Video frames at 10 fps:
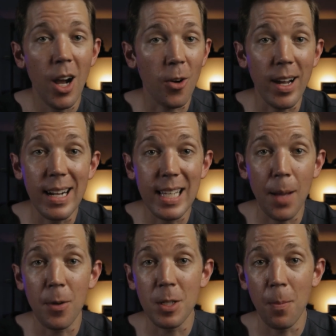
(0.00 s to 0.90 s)
A great
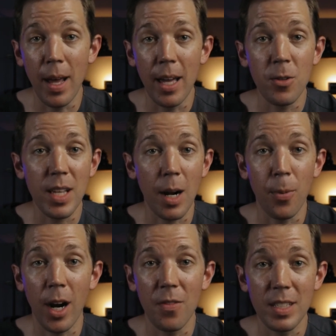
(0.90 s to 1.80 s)
example is a man who's had a
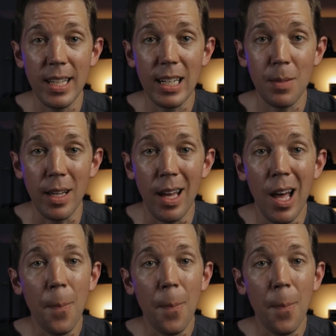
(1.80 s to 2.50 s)
prior vasectomy,